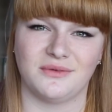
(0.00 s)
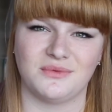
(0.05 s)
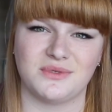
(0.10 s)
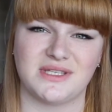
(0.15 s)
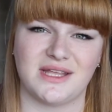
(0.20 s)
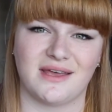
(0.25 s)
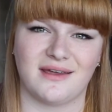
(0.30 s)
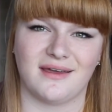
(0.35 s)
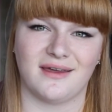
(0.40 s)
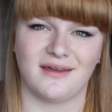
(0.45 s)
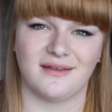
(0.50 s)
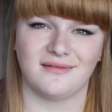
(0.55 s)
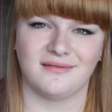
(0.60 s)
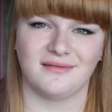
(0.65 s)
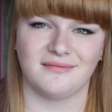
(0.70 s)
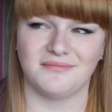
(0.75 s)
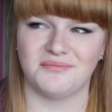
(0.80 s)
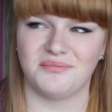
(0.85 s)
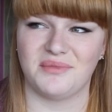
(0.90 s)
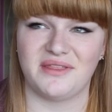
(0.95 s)
It was like I'd
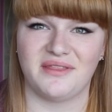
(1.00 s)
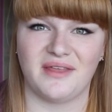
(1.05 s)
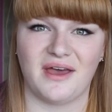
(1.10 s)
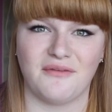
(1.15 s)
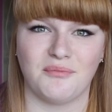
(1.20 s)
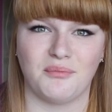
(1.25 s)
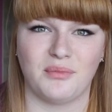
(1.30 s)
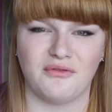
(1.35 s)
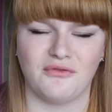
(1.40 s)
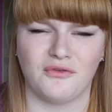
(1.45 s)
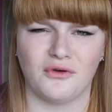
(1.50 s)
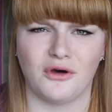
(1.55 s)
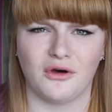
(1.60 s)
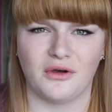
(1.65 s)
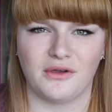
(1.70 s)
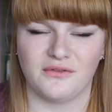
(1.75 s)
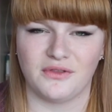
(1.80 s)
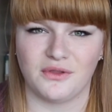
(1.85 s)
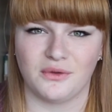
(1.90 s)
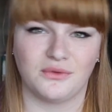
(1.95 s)
been there
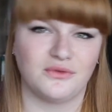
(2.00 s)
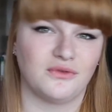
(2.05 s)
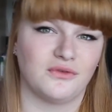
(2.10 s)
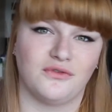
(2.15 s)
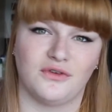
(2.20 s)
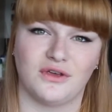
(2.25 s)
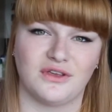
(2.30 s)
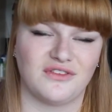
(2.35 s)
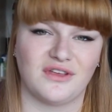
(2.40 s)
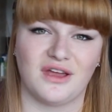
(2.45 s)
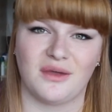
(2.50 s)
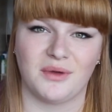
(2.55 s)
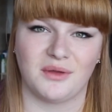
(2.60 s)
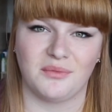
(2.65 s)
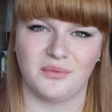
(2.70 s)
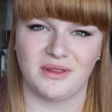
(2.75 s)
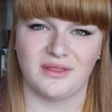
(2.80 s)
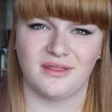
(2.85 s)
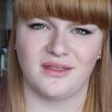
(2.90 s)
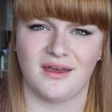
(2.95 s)
before, even though it was the first time
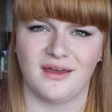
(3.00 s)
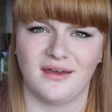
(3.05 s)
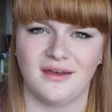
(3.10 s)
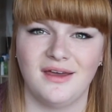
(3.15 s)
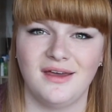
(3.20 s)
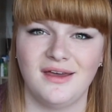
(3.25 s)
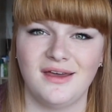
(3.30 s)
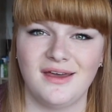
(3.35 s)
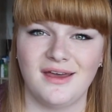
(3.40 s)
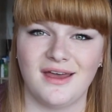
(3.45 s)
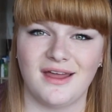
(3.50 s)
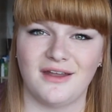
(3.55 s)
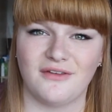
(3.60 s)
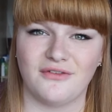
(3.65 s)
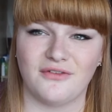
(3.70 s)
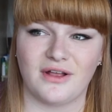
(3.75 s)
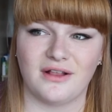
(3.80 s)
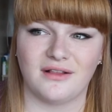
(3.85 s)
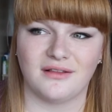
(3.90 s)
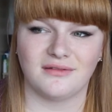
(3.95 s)
I'd been there, and
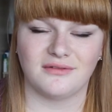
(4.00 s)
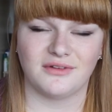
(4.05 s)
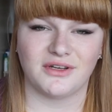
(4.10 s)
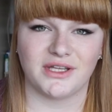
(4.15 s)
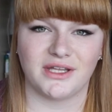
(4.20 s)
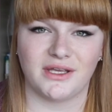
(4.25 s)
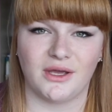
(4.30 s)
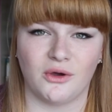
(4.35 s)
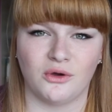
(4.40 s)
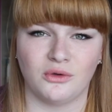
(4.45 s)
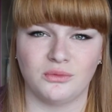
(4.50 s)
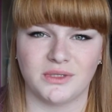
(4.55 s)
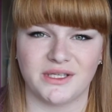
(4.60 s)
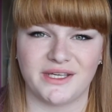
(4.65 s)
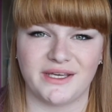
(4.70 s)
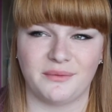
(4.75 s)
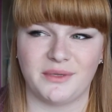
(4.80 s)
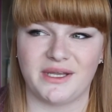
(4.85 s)
it felt really homely.